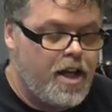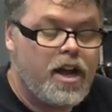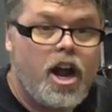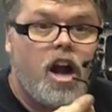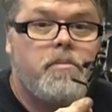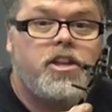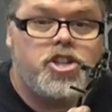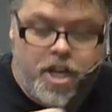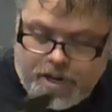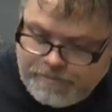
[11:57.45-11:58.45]
uh,
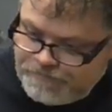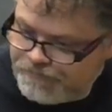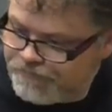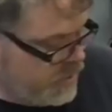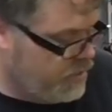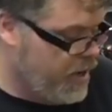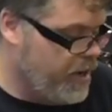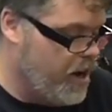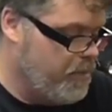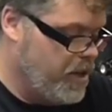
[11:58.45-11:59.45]
garbagey. Freaking
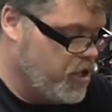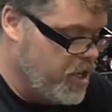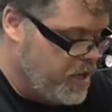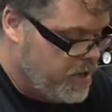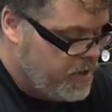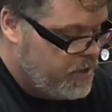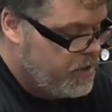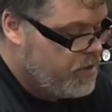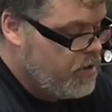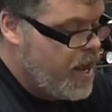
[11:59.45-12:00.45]
right, garbagey.
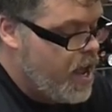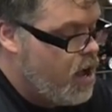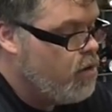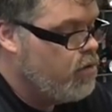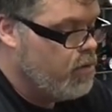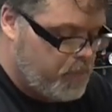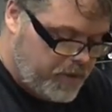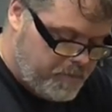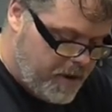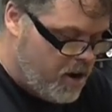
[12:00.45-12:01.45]
So now we'll
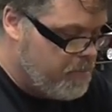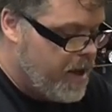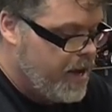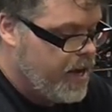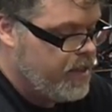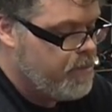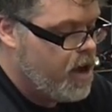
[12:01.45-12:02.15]
put the bearing back in the